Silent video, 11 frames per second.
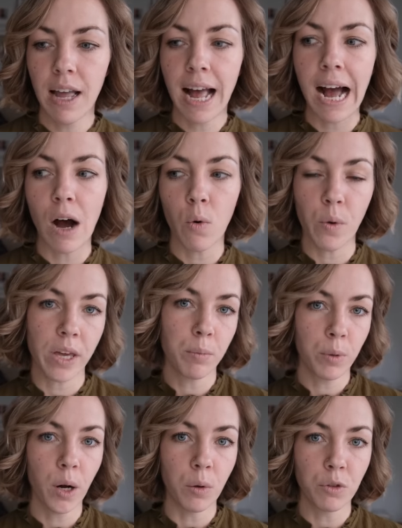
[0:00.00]
how we
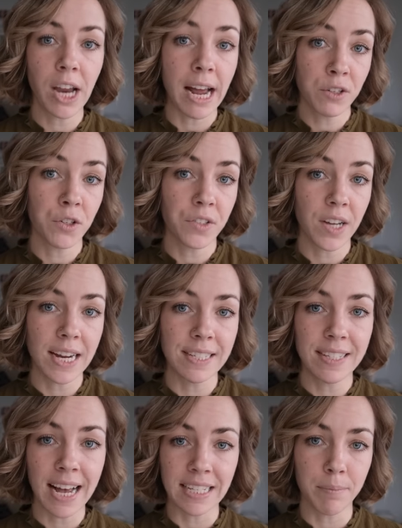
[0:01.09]
approach
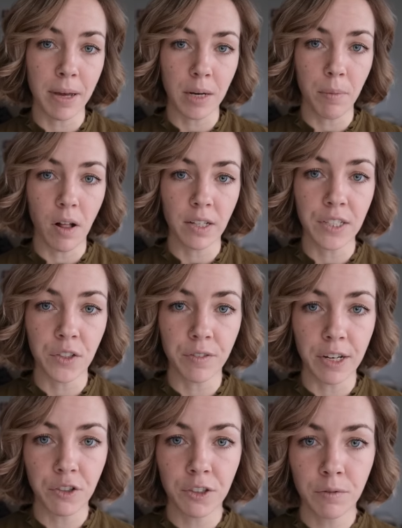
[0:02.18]
exercise as a metabolic
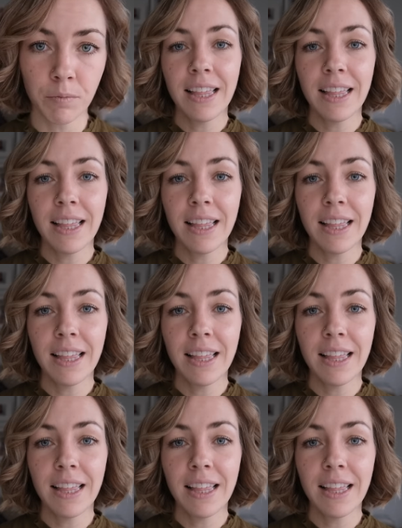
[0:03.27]
intervention.